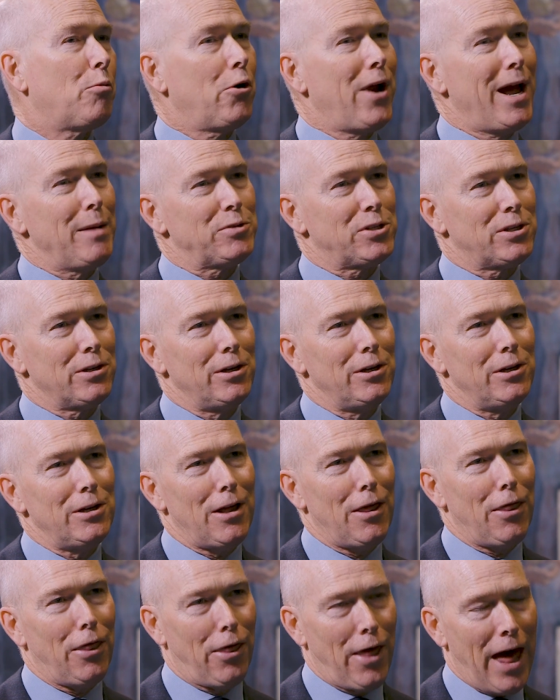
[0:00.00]
perhaps
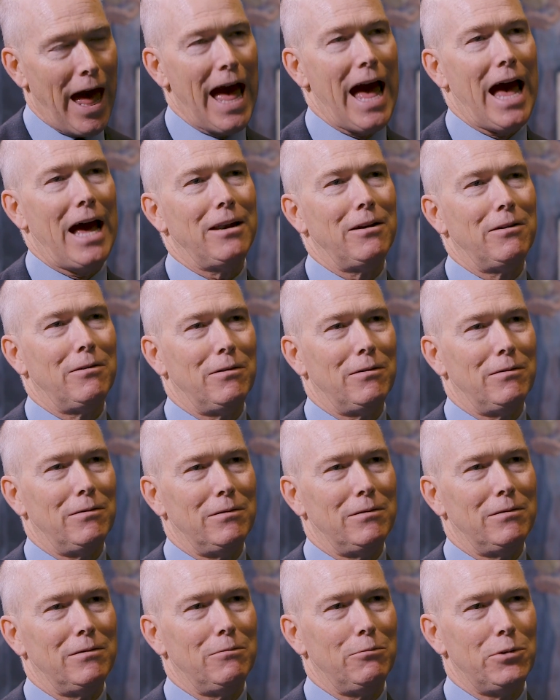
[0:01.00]
that,
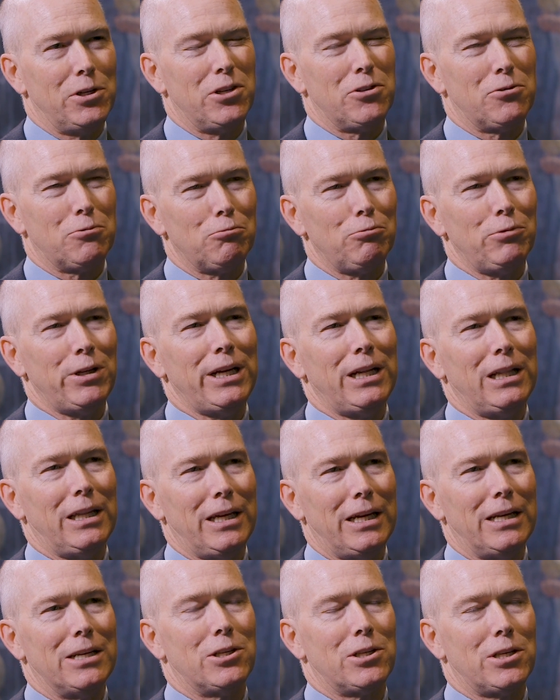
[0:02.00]
which is
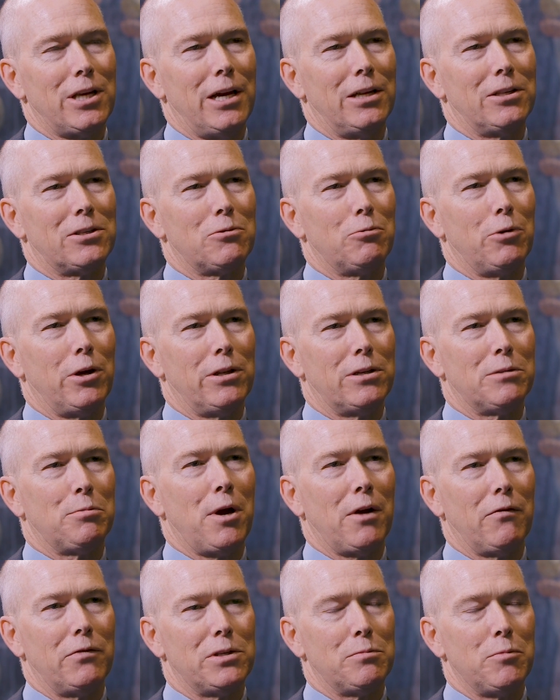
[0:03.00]
really in a sense where the
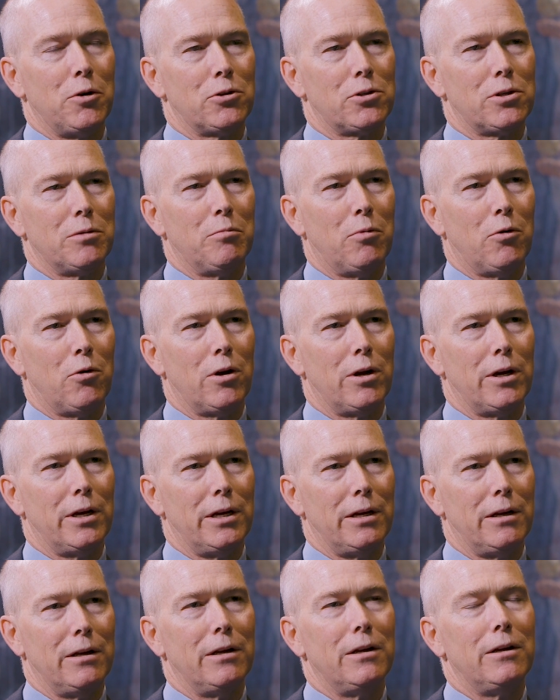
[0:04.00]
topography is most
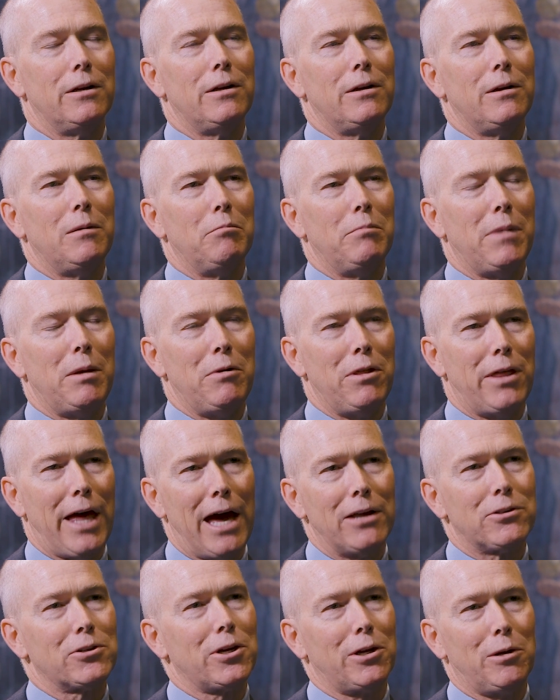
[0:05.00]
important, maybe
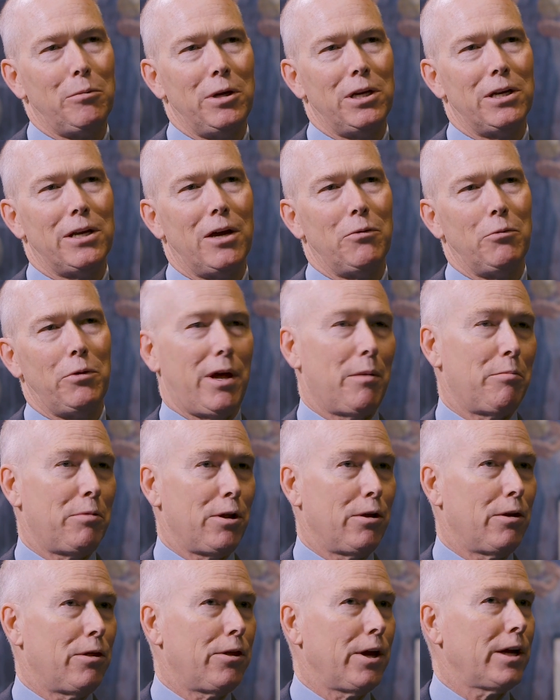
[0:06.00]
that's going to be done with
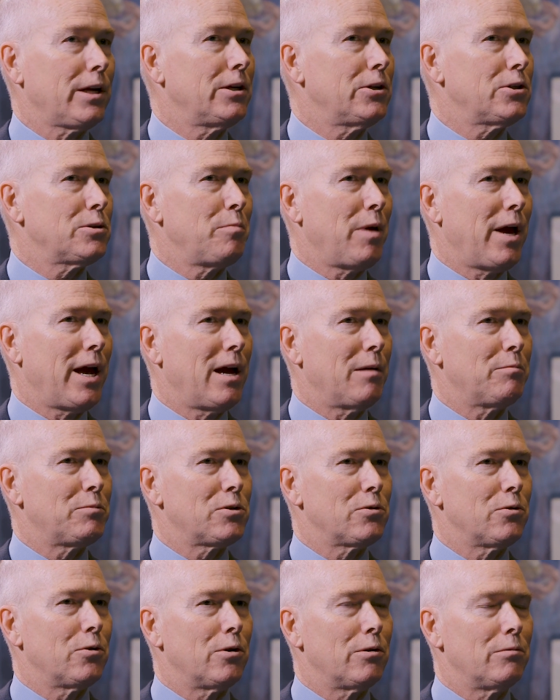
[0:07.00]
epithelial thickness
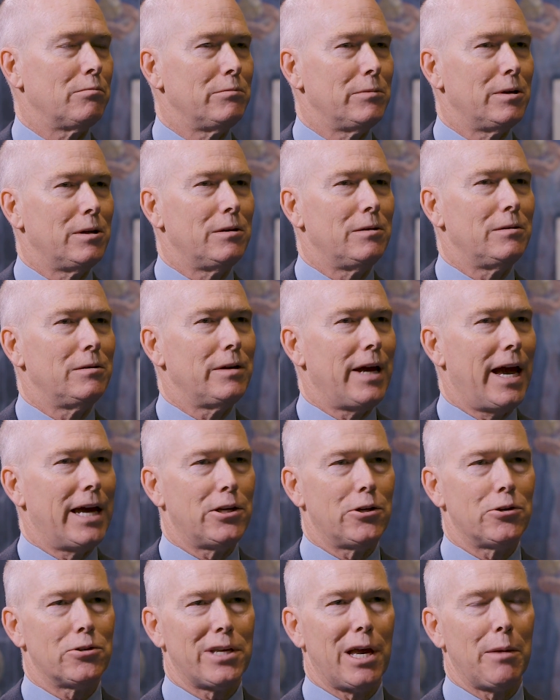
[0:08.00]
maps or
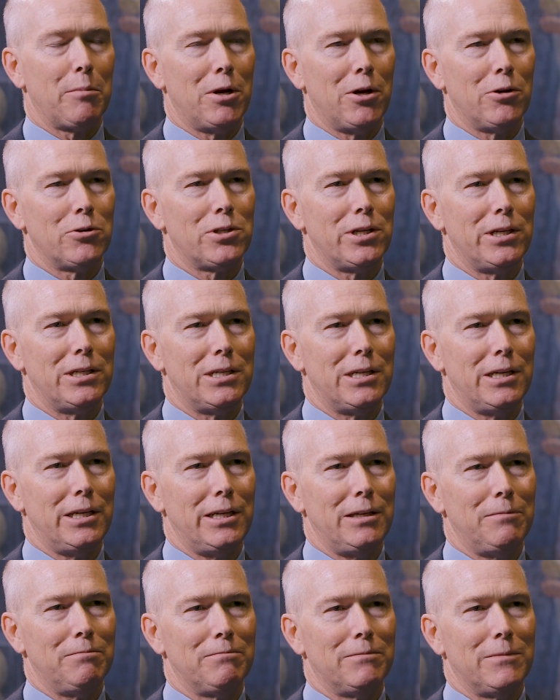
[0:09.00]
anterior segment O C
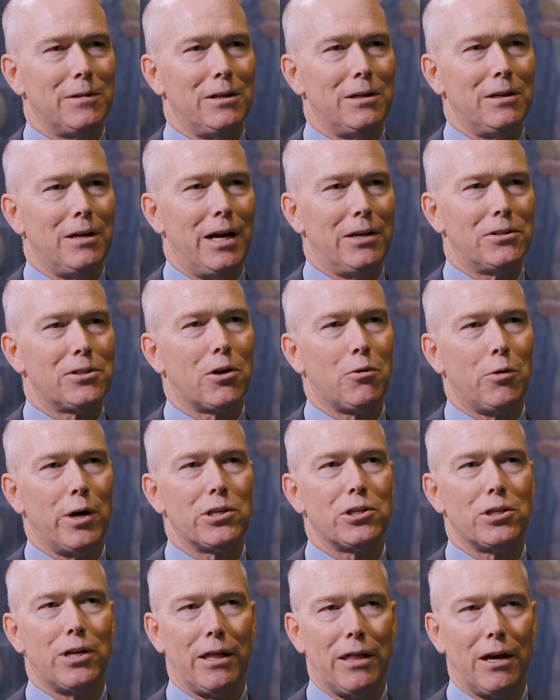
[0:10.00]
T. It's a
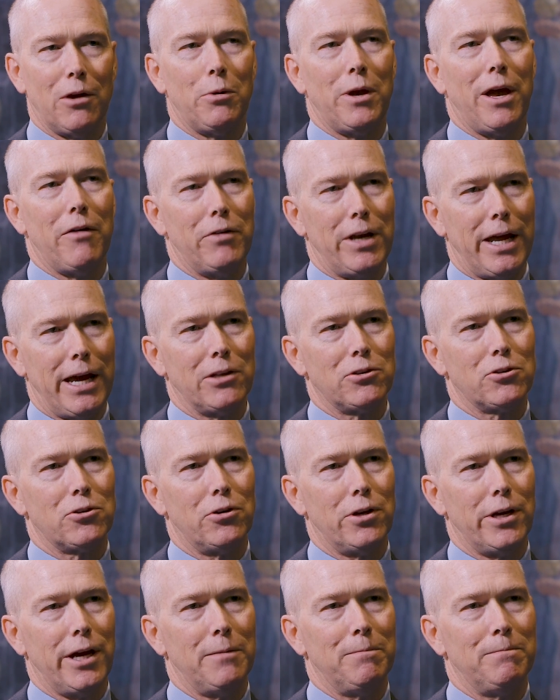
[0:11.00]
question I think we haven't
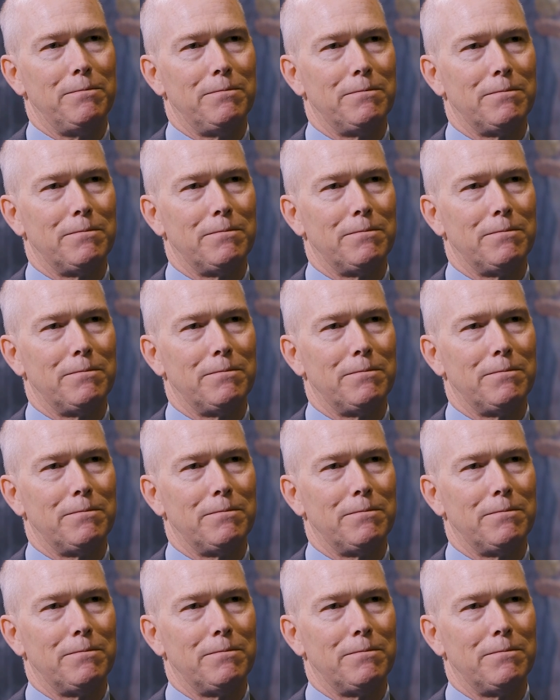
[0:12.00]
answered yet.